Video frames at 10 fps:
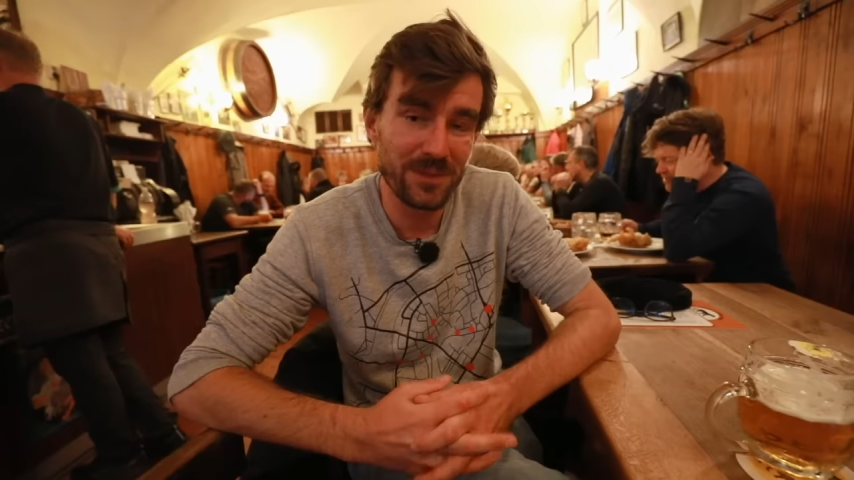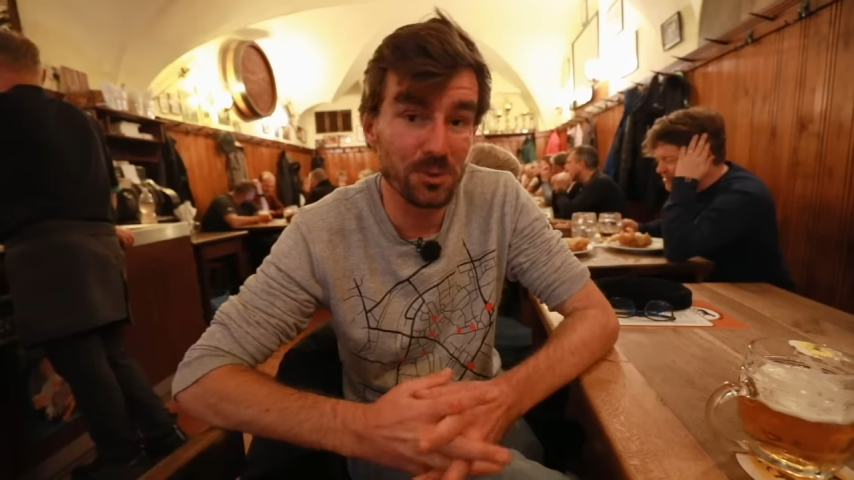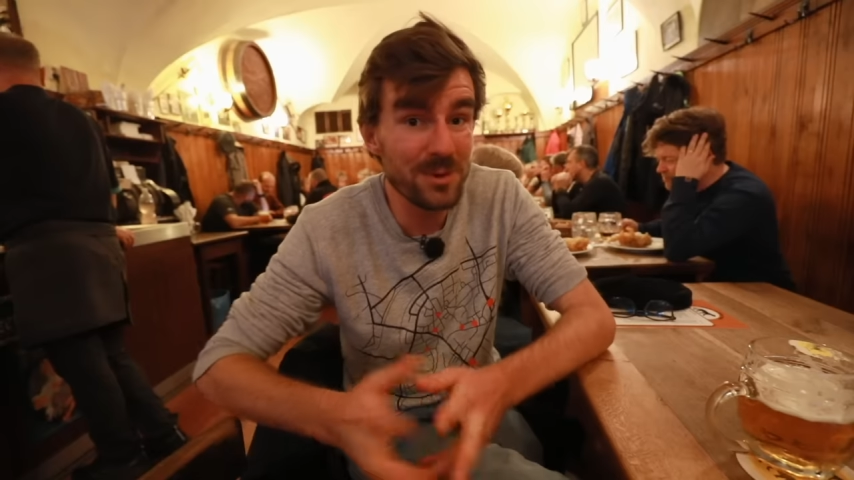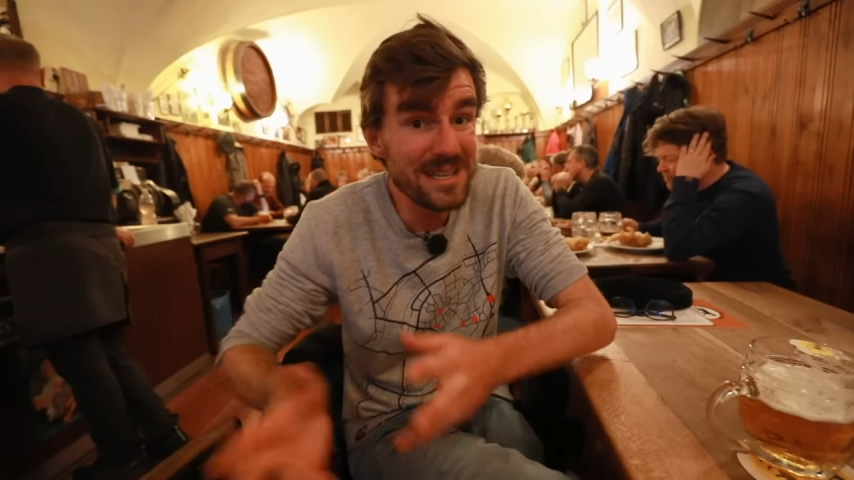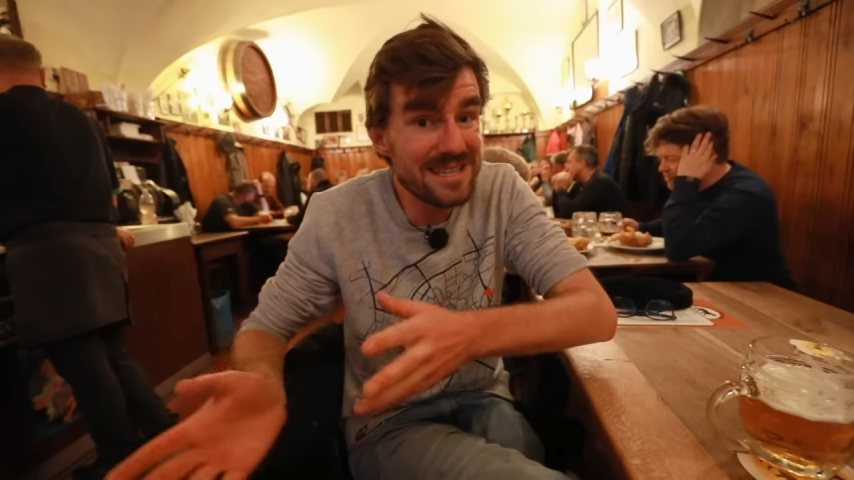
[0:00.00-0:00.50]

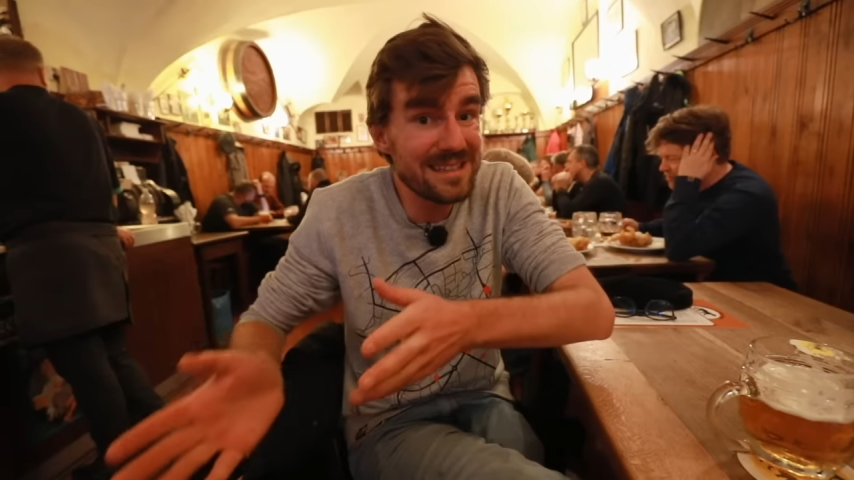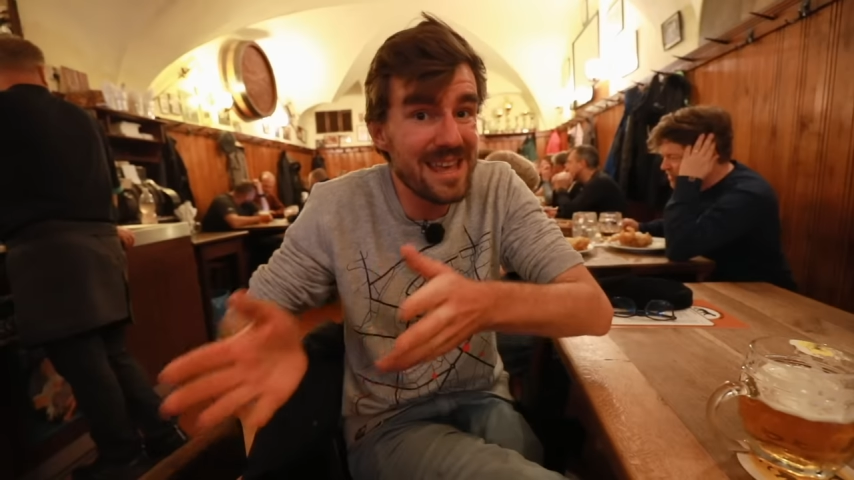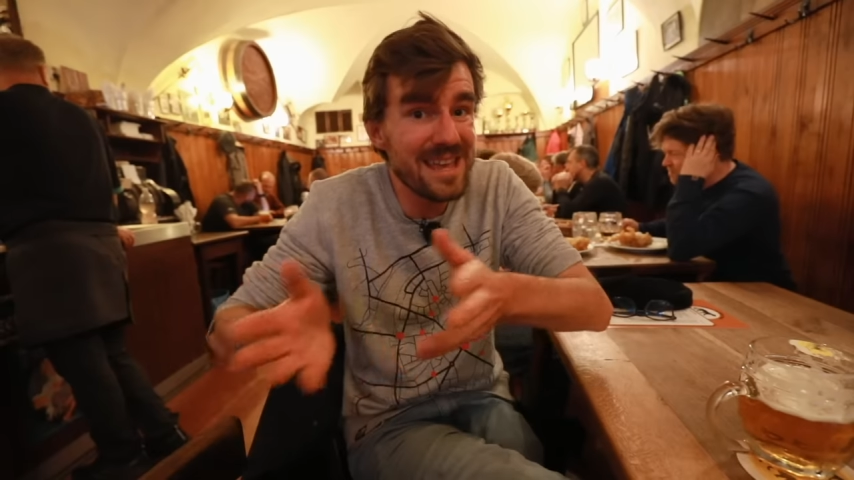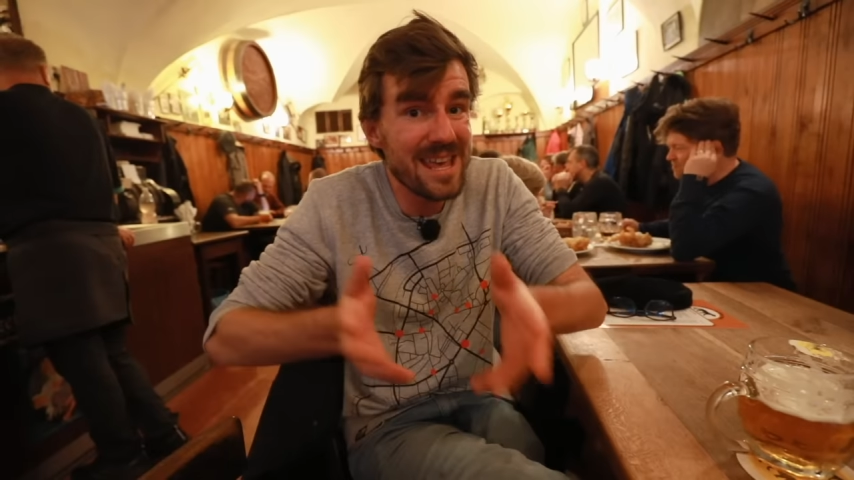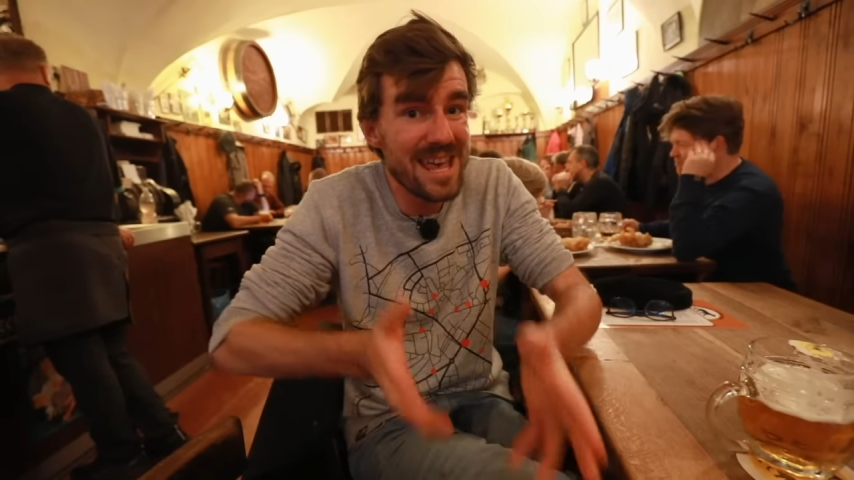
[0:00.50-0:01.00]
The reason
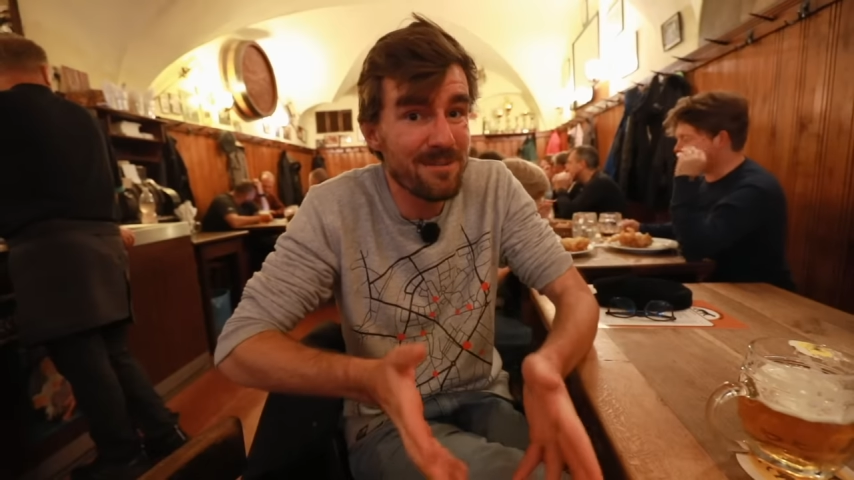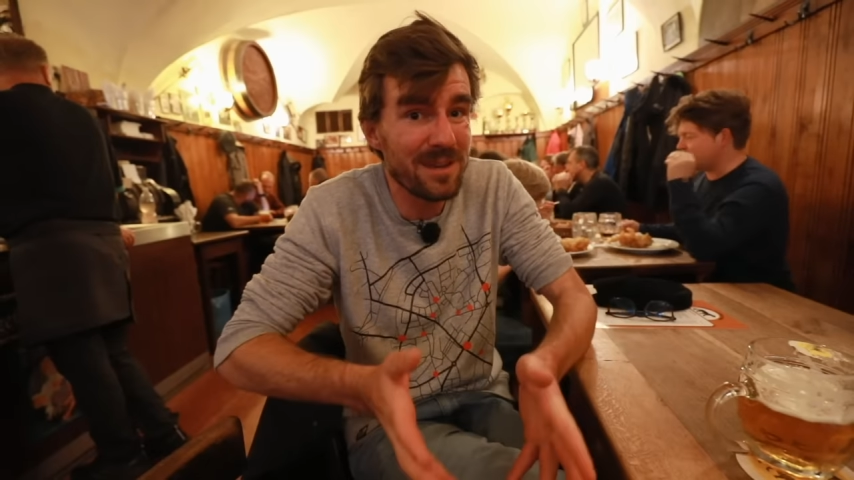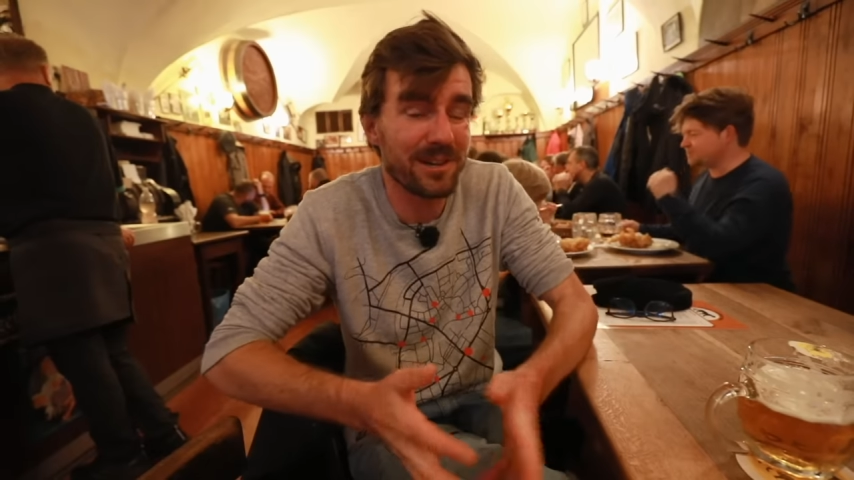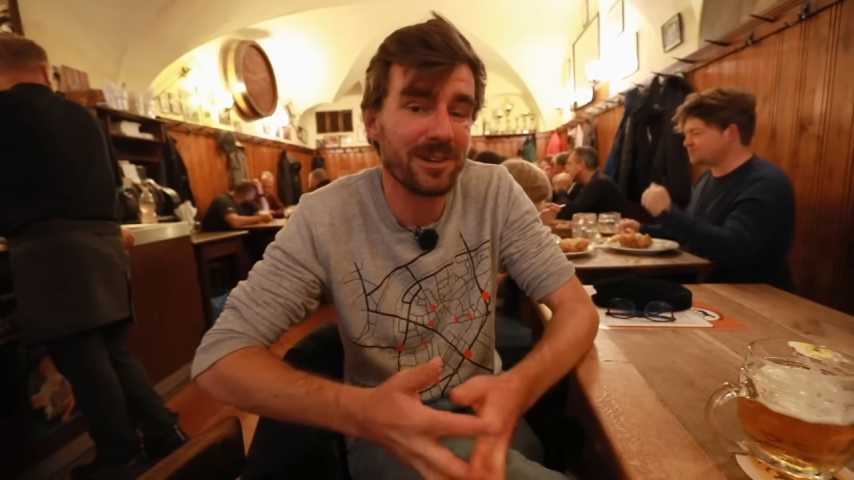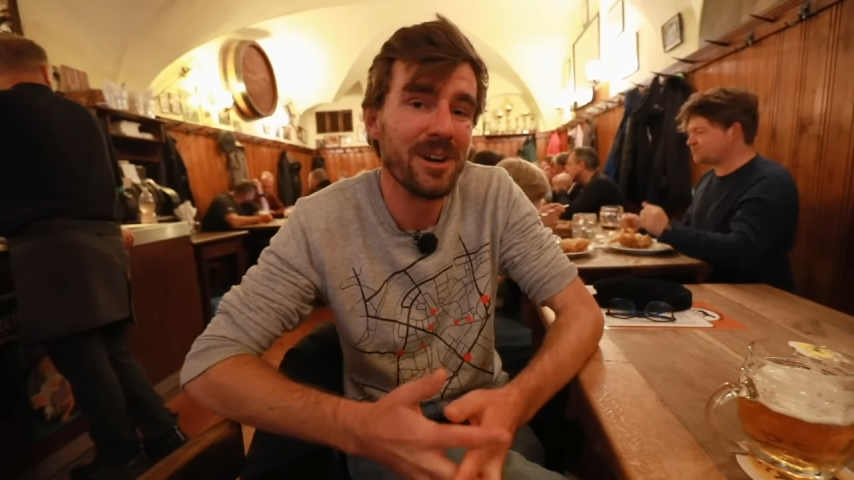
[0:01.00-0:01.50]
they came
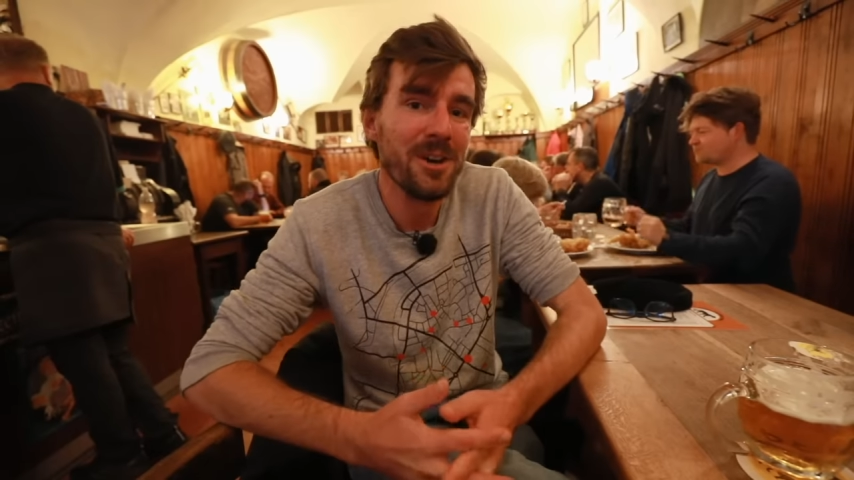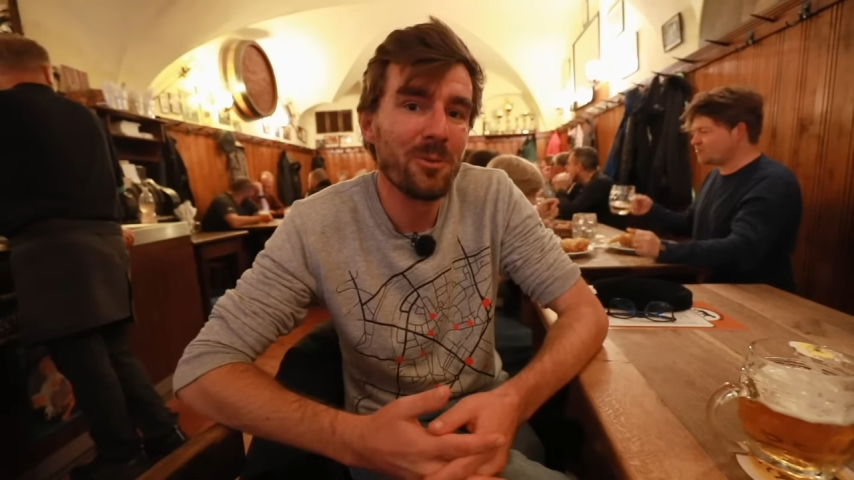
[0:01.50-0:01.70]
here